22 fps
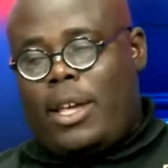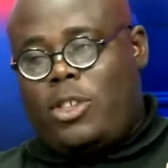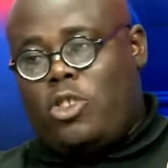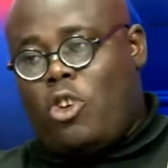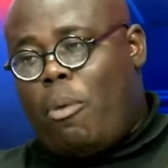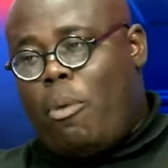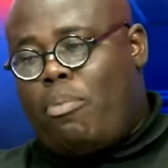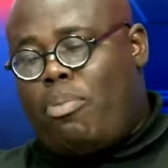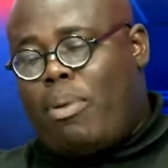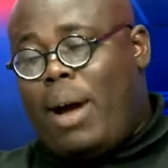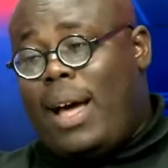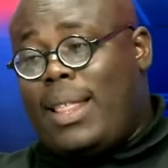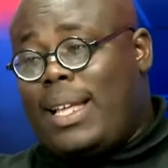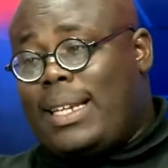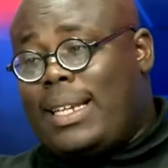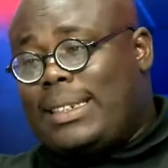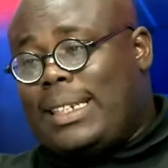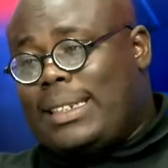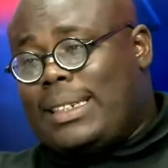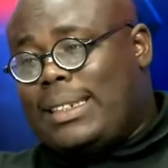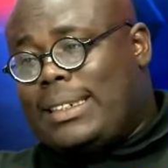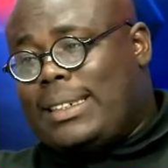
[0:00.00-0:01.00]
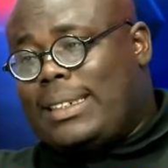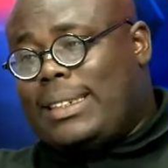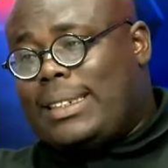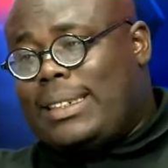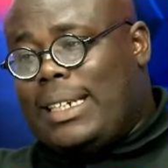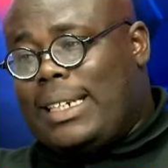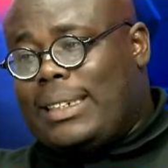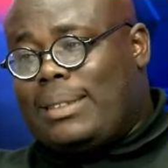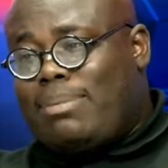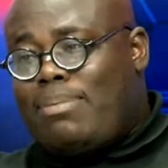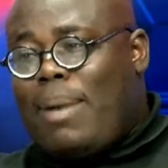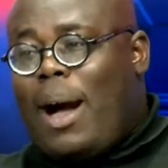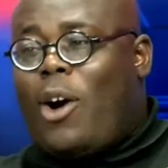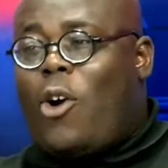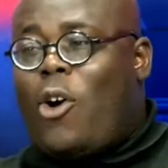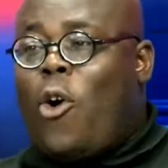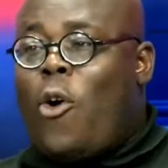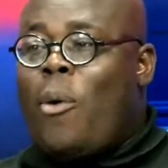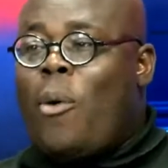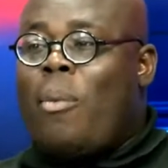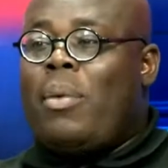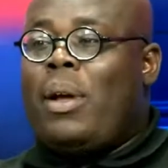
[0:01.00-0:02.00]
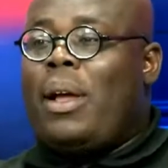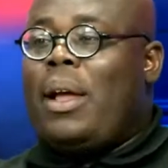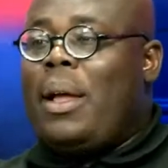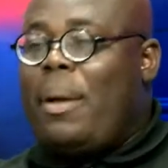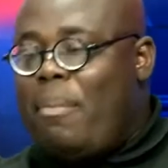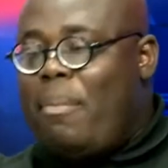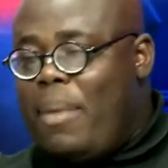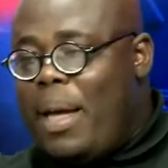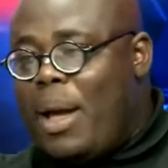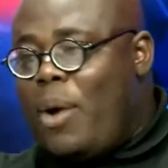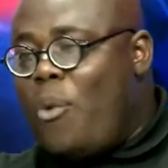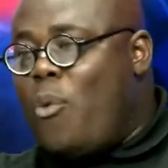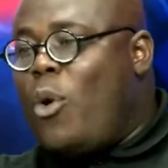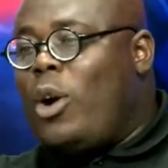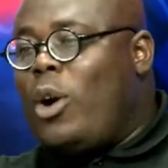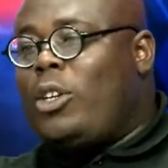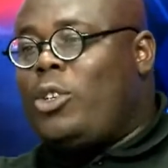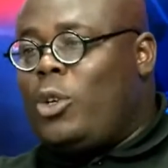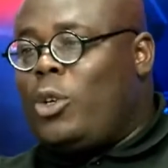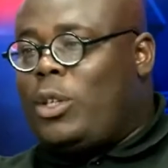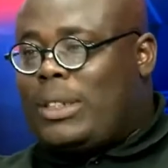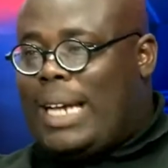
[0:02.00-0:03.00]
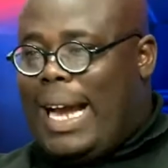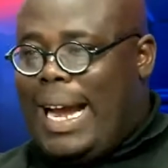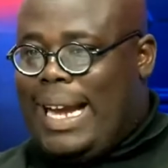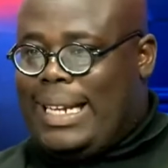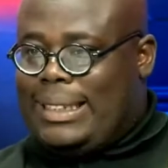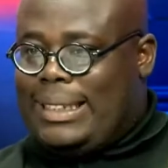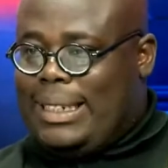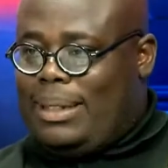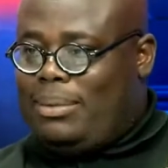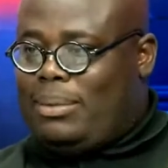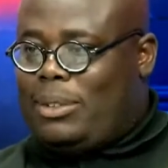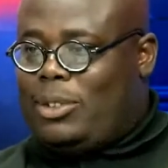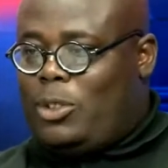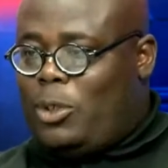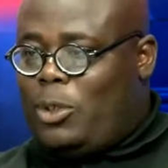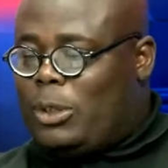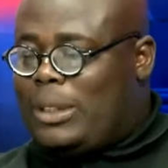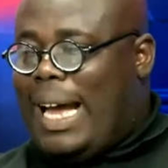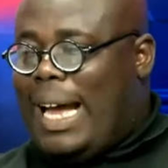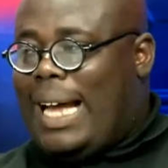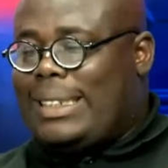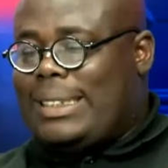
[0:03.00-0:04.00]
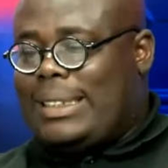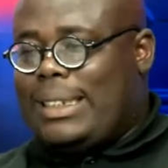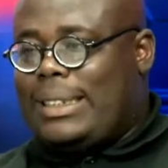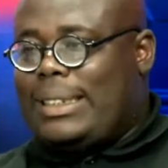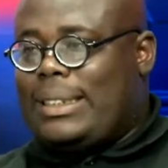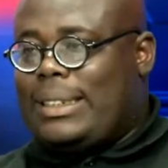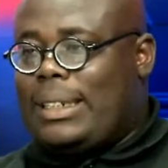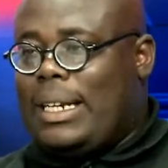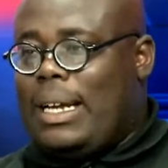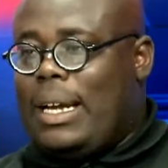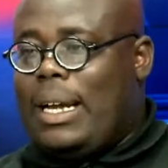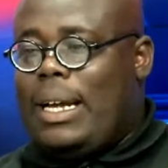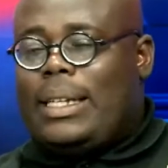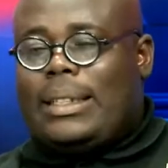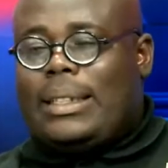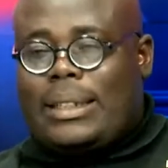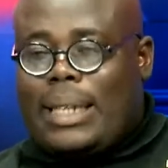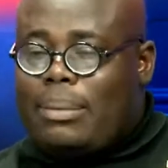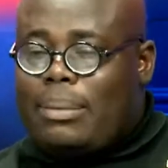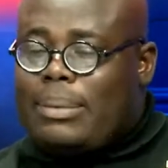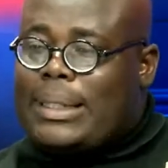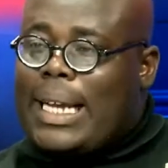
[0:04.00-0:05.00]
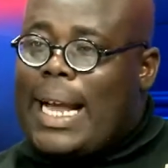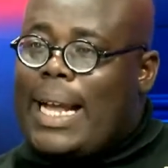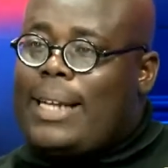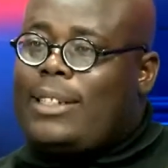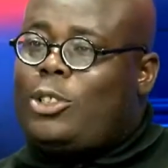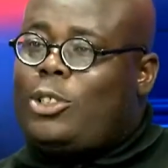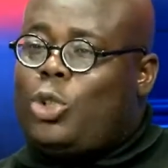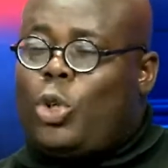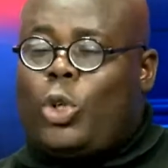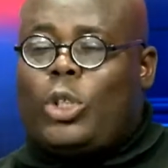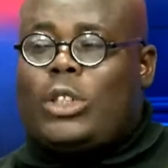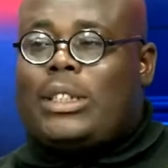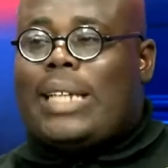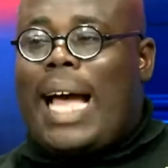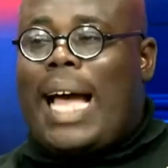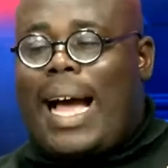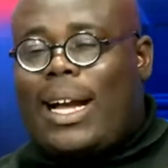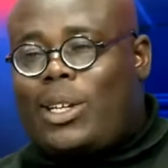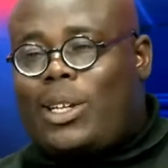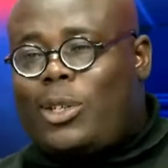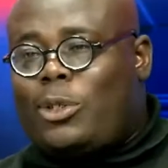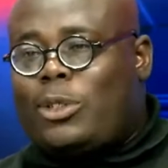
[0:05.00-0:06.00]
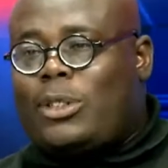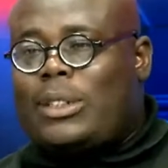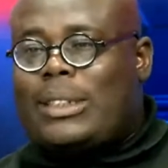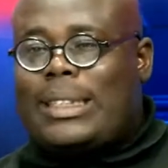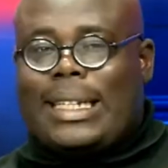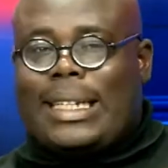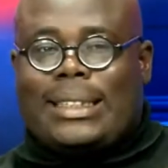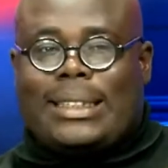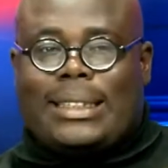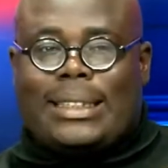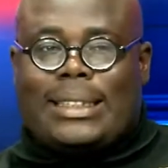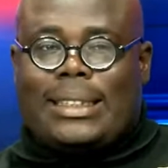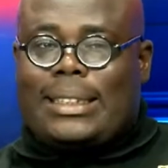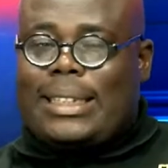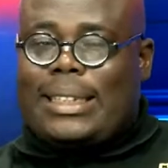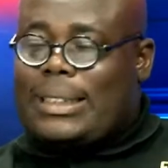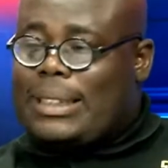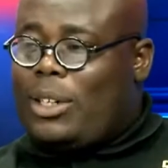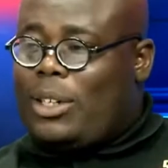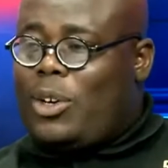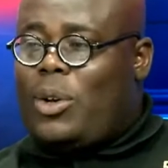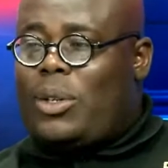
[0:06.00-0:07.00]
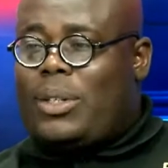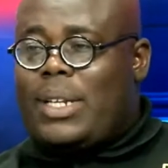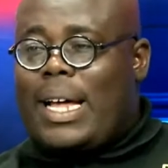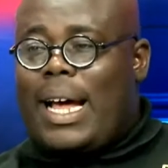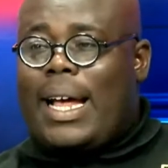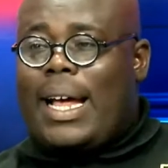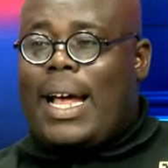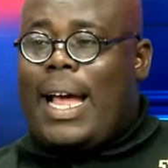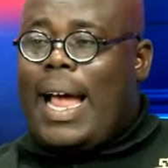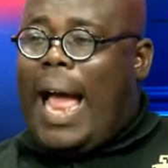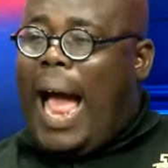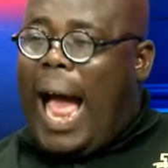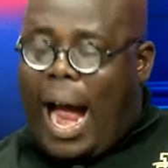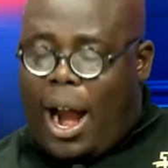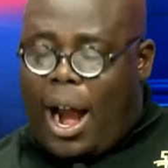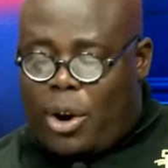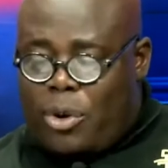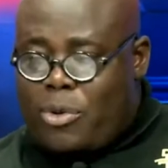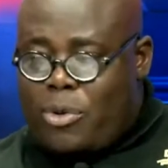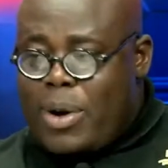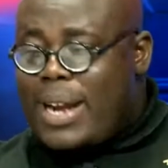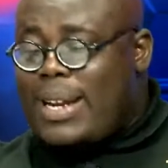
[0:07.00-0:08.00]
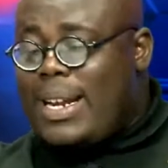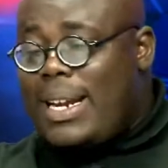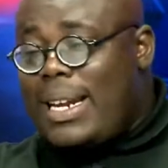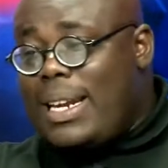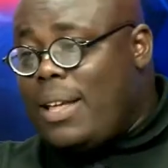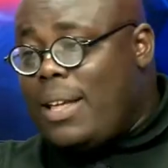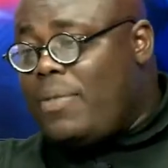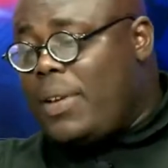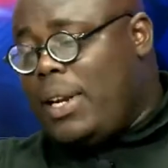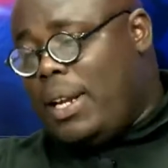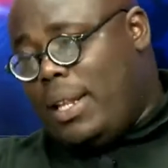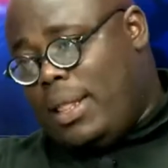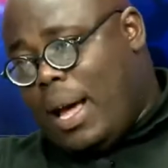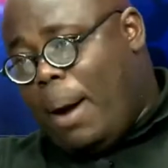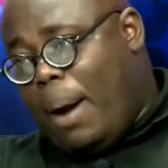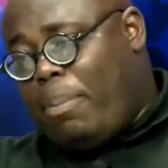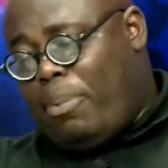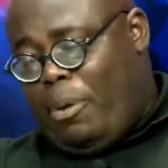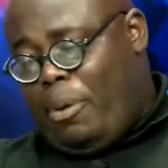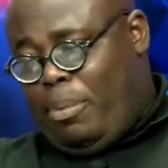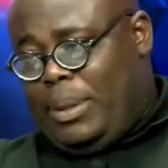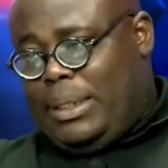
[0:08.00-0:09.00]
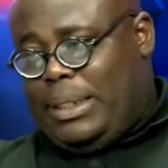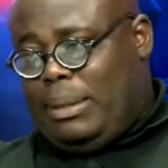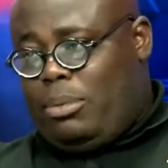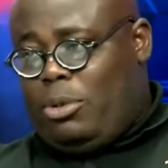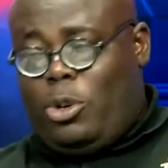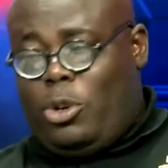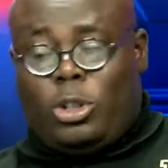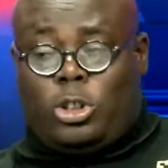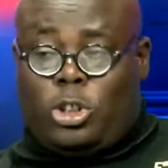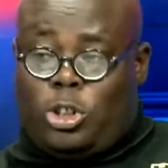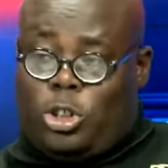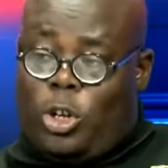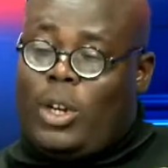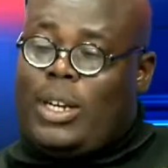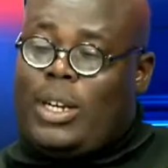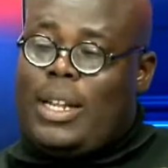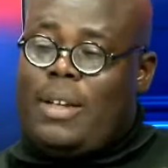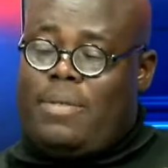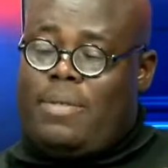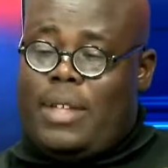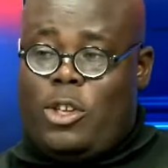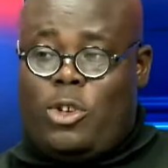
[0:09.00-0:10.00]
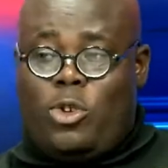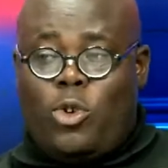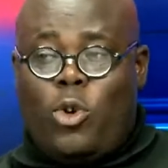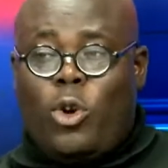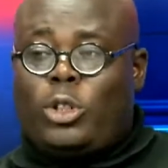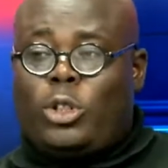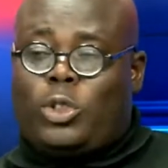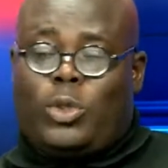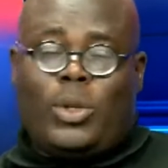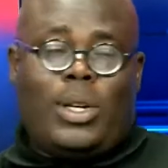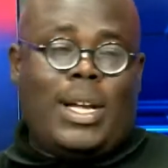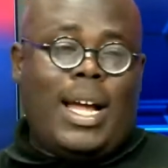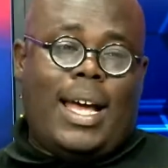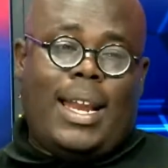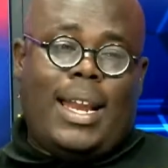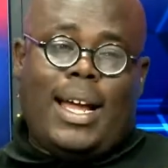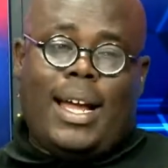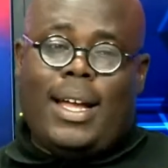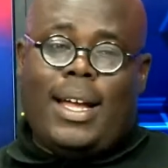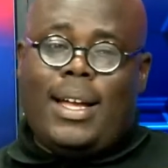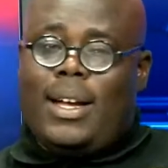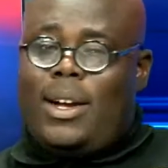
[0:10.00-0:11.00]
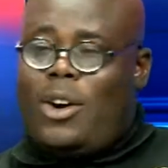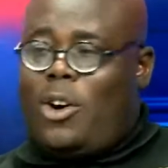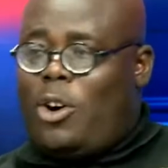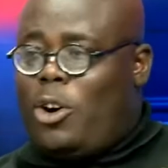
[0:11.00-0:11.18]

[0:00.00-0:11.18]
But your brothers and sisters back home may want those items, those assets. Sometimes those uncles and sisters and all that are already living in that property, because you don't live there. You go to Ghana